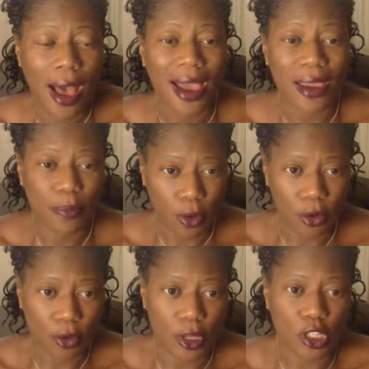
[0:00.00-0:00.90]

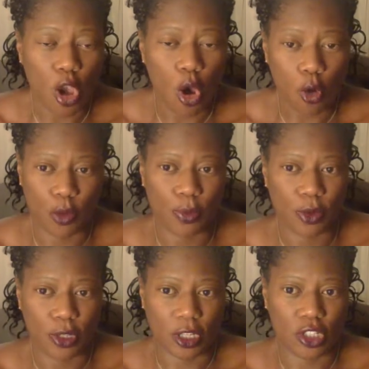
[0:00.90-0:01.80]
Hyper is an
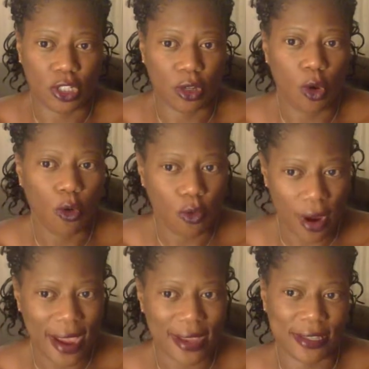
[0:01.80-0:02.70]
overproduction,
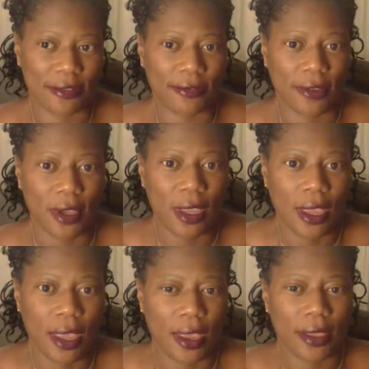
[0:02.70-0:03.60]
overactive.
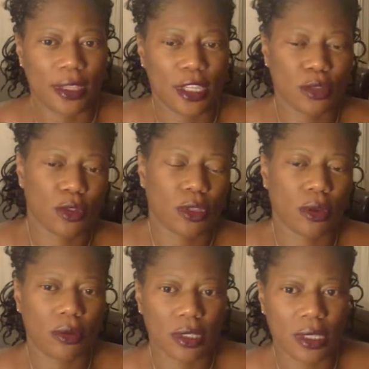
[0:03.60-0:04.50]
And this
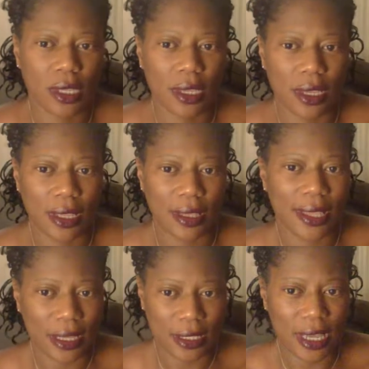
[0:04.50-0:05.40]
results in
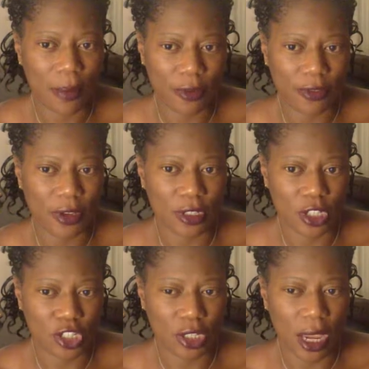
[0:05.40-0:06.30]
that type of
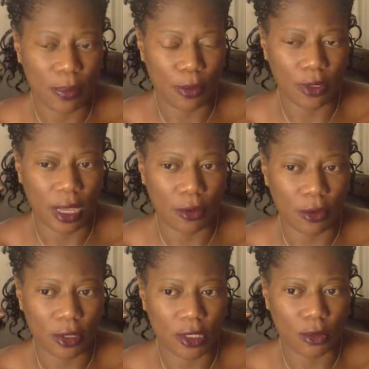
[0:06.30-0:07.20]
condition,
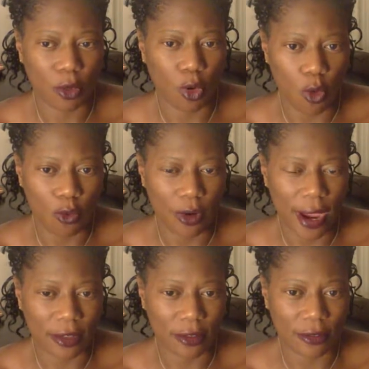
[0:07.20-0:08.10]
hyperthyroidism or
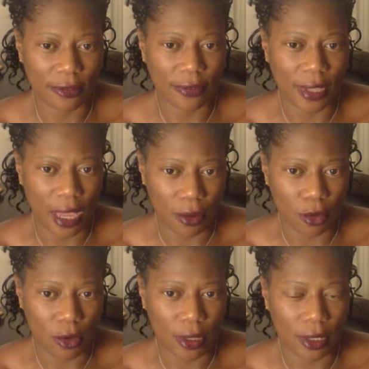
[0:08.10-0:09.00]
overactive
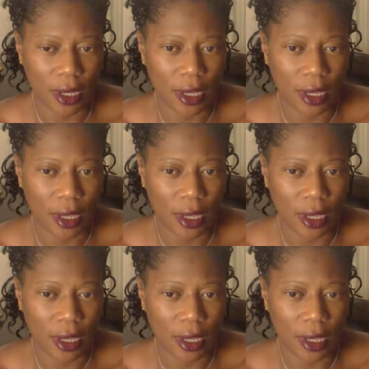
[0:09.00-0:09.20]
thyroid.